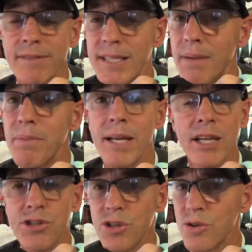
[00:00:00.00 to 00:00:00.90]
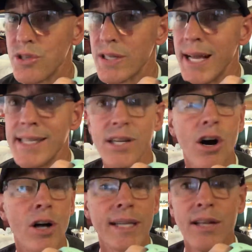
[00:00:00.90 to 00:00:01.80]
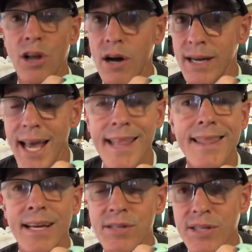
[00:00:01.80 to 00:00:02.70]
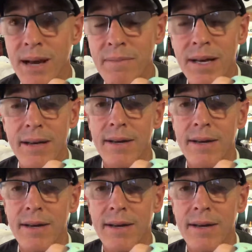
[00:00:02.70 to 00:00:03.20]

it's got plenty of juice to last all day long and then some.